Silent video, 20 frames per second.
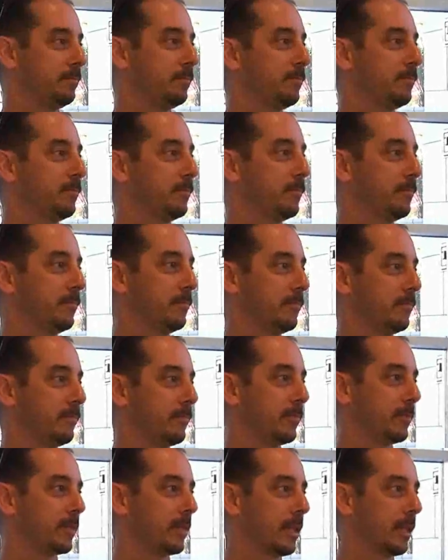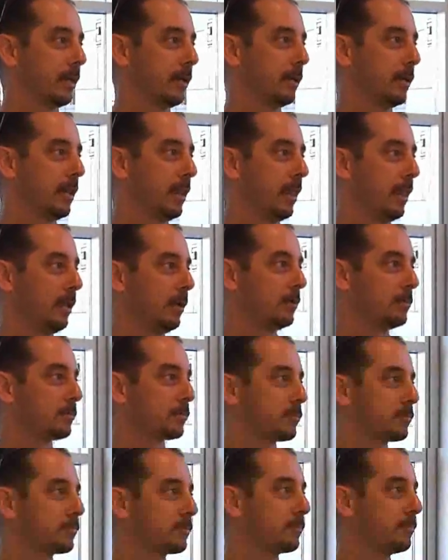You got a great use of
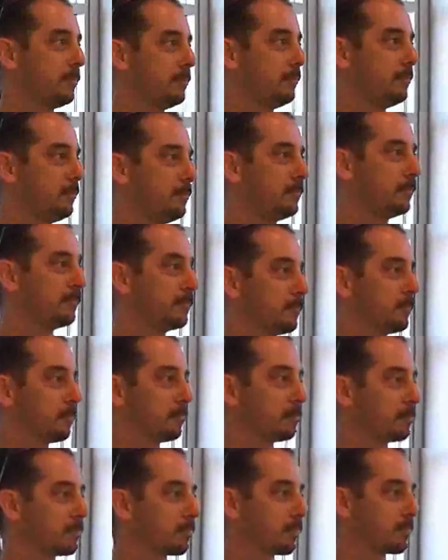kind of mixed mediums